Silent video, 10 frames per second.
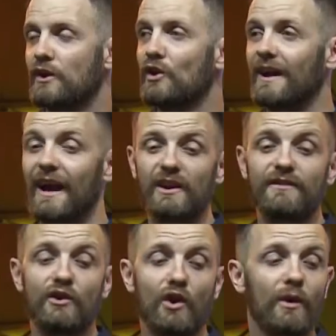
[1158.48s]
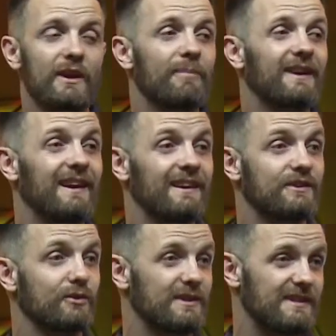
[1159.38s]
And you're like, I don't even know where to
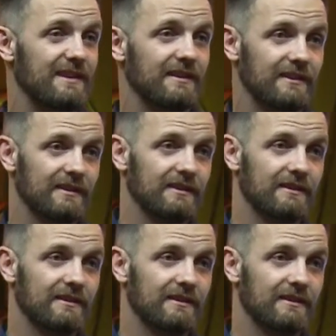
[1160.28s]
begin to ascend.